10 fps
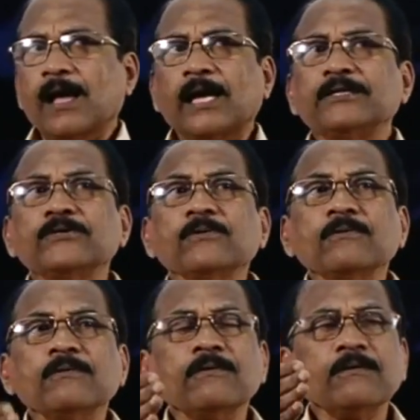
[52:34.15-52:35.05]
And you know,
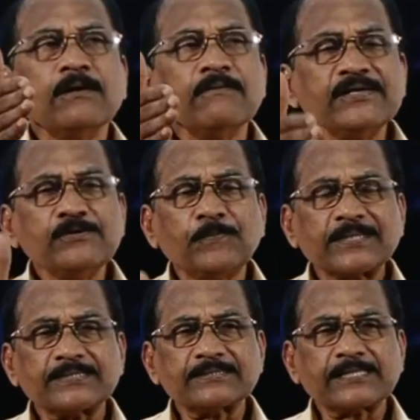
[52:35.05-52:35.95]
when you
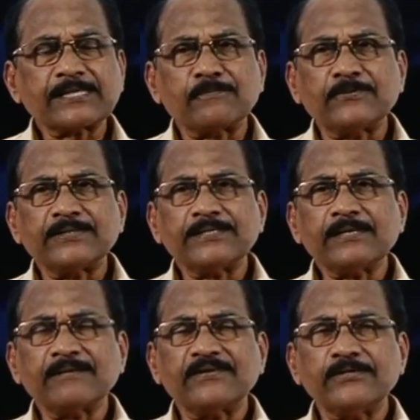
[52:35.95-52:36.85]
purchase a commodity
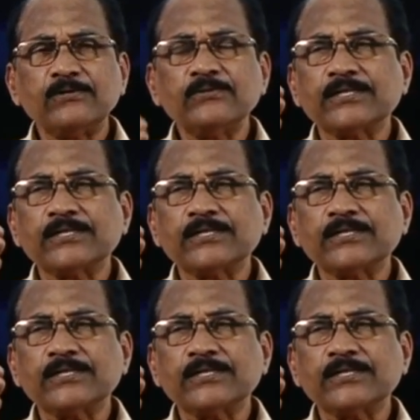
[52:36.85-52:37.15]
and when you look